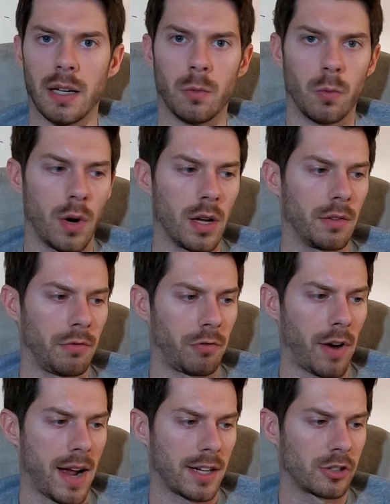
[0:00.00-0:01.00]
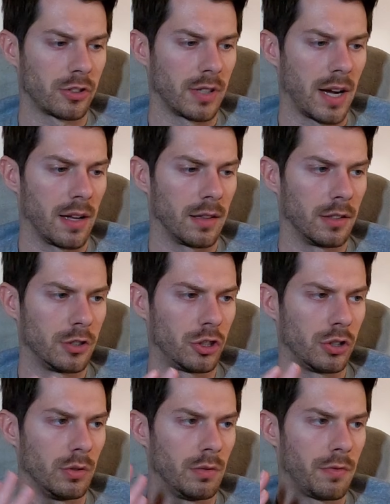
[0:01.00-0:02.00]
and what fractured on the
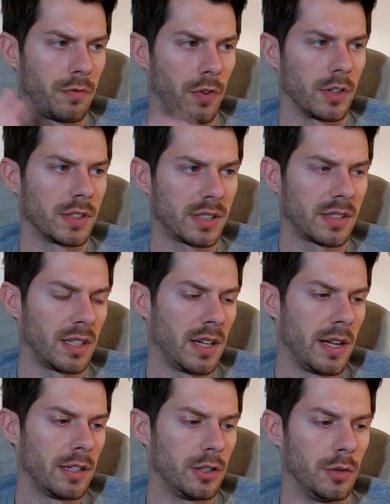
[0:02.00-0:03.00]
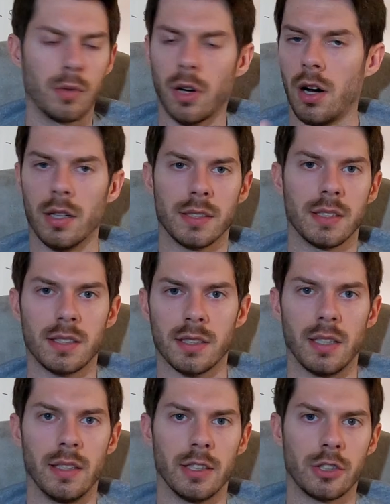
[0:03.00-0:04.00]
shoe first to cause its
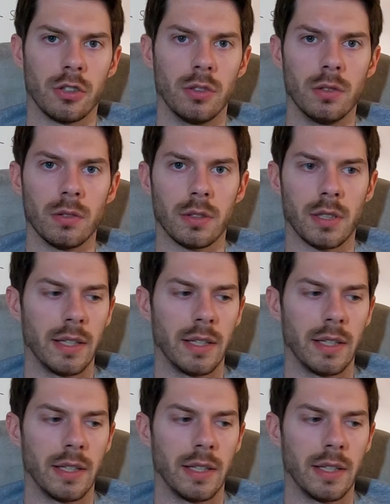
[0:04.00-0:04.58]
official